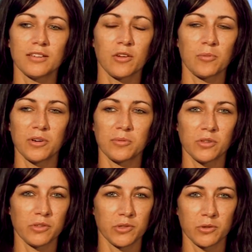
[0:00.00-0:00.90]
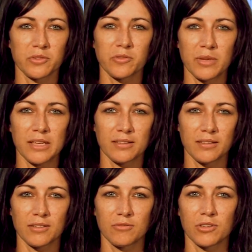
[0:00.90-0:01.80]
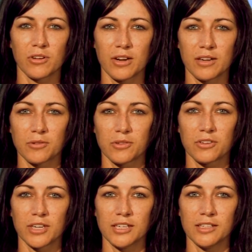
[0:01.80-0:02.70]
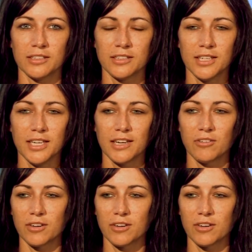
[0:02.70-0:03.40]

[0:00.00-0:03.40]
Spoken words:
it's opened up a lot of doors for me since returning to Australia in